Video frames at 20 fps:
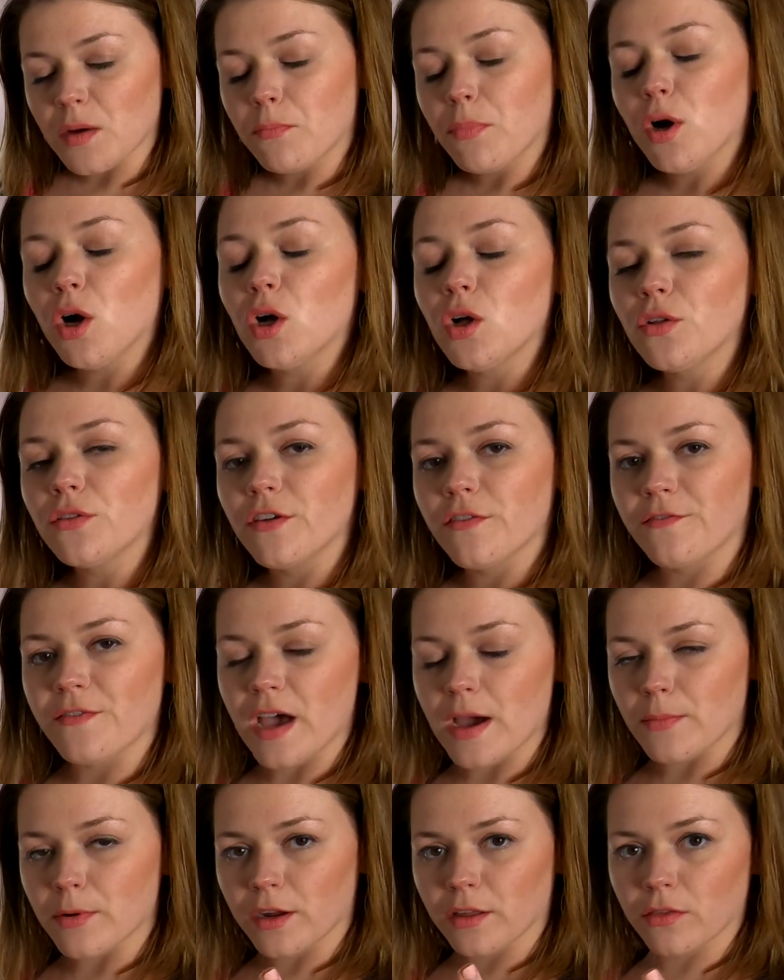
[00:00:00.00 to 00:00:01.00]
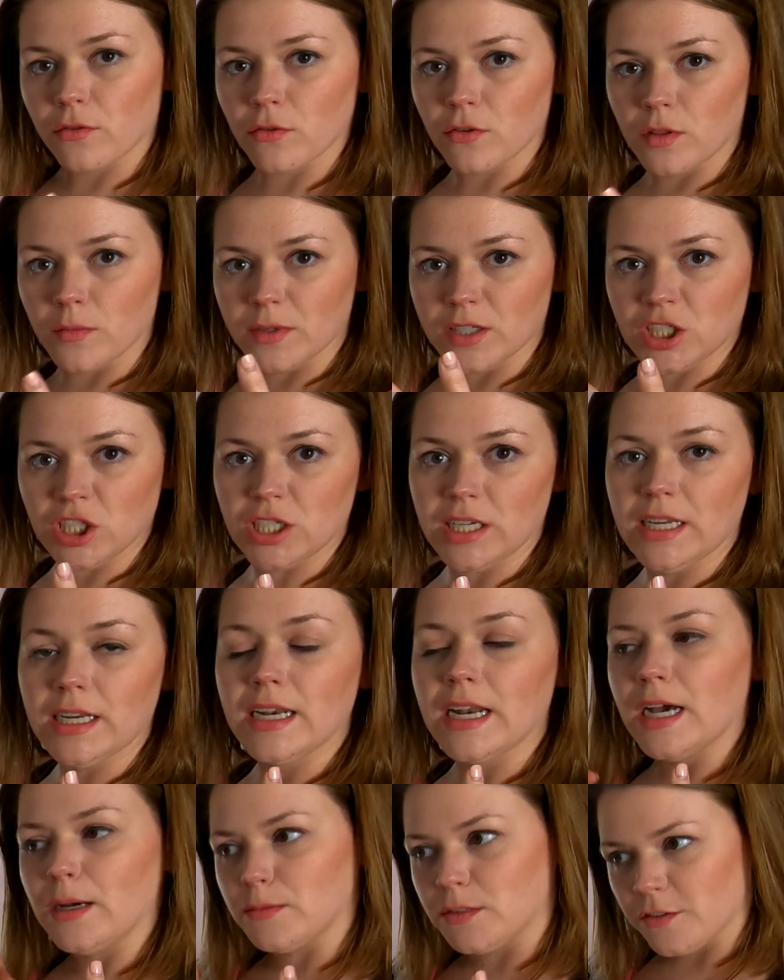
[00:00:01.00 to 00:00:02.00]
pull the fabric through the machine
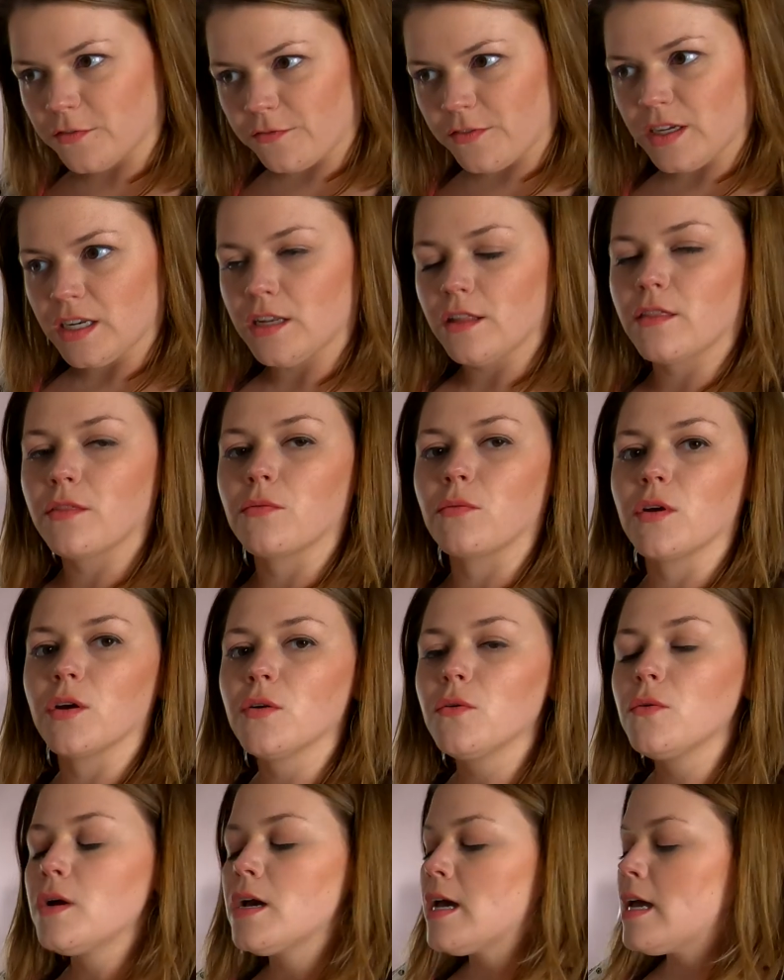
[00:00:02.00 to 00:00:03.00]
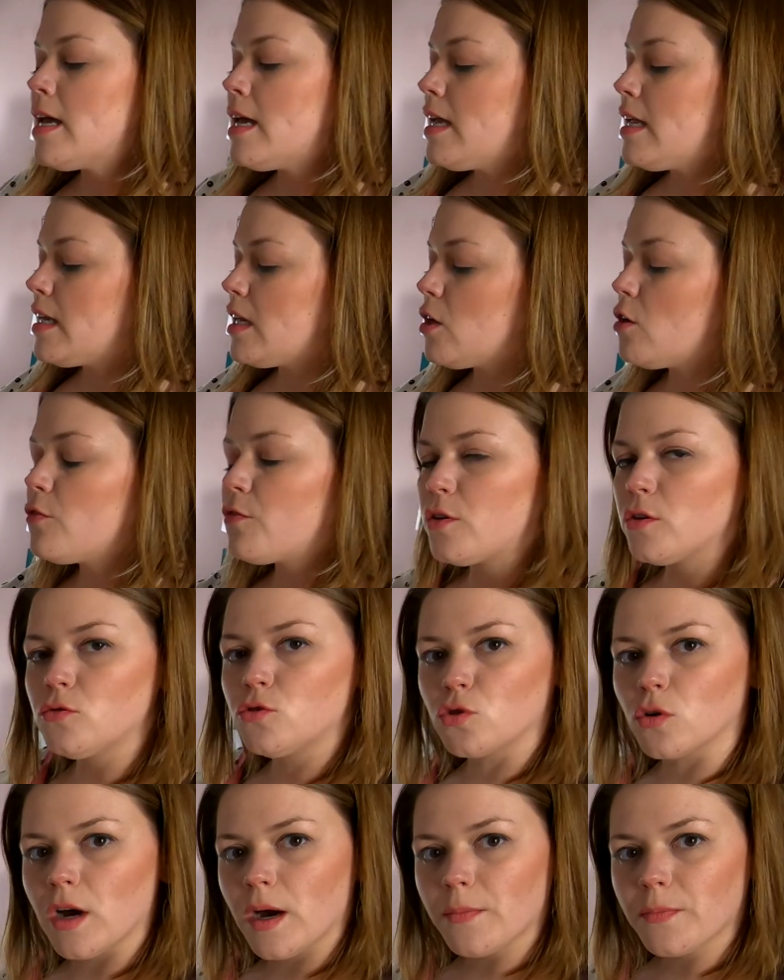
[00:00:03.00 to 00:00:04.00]
and help to feed it through. Now, if you
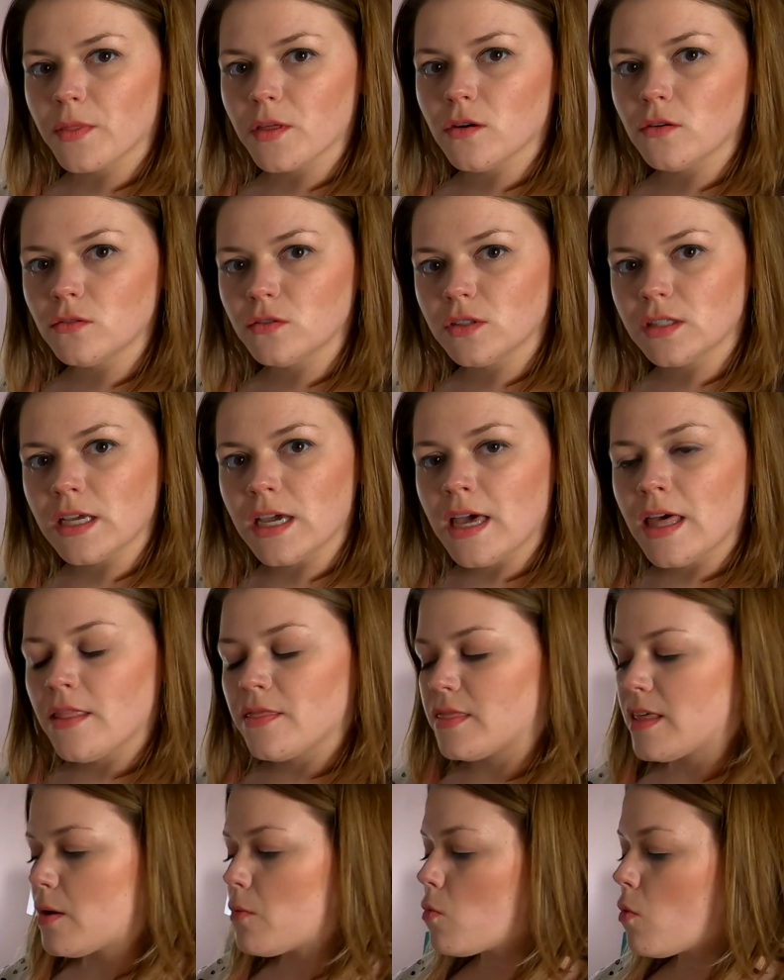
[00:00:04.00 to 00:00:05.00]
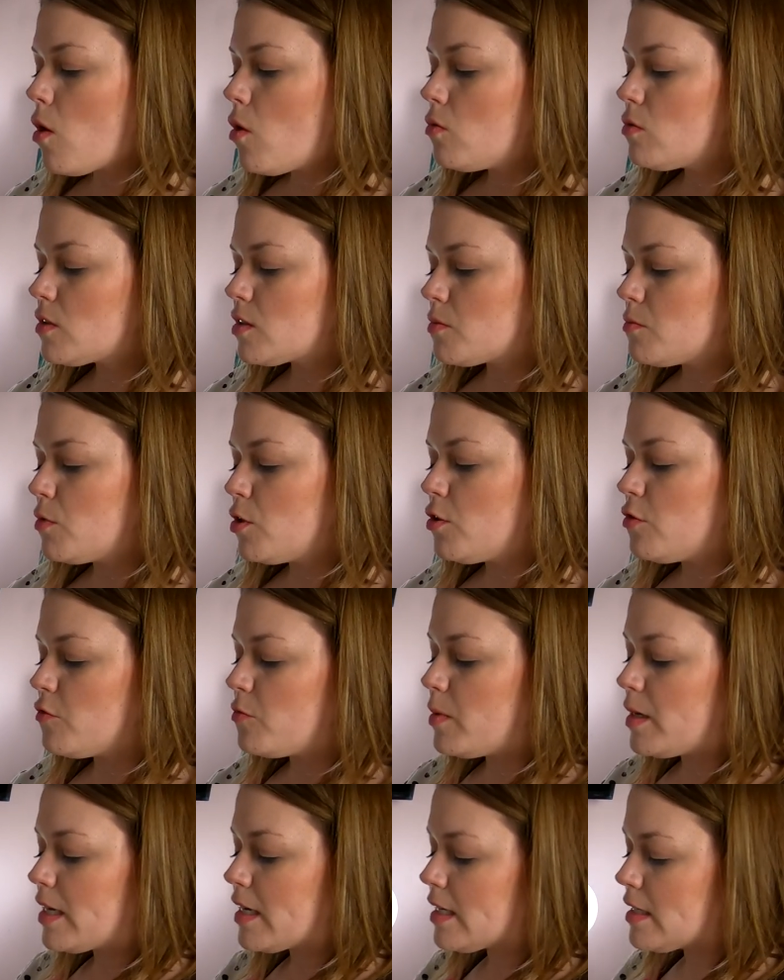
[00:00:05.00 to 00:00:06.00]
drop those, they won't move
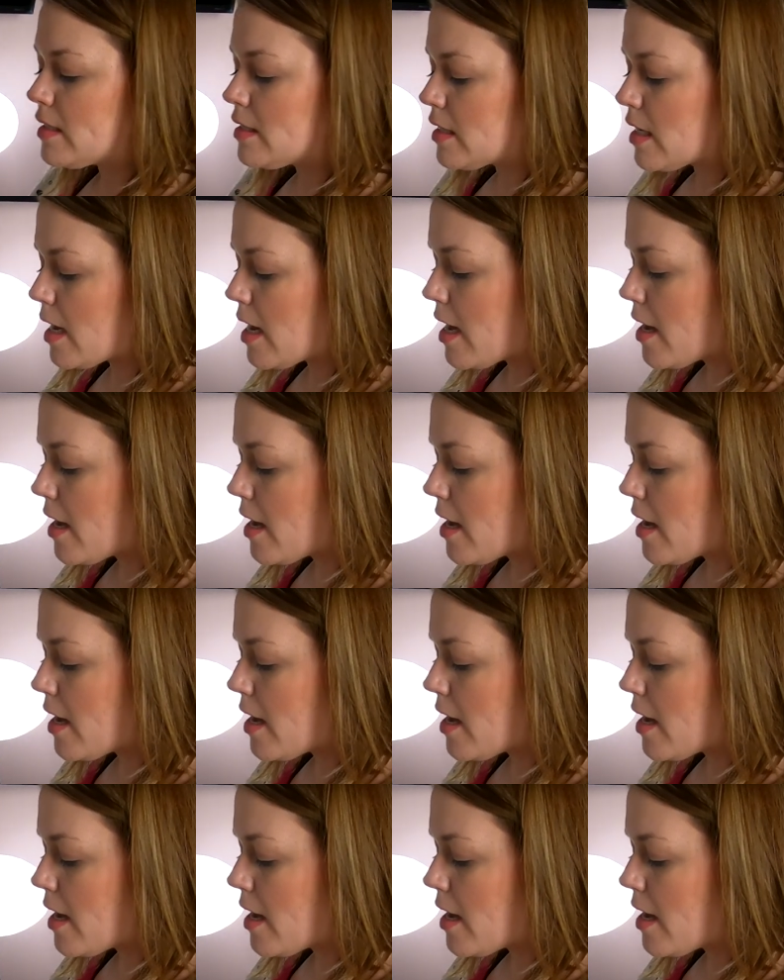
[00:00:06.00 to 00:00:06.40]
because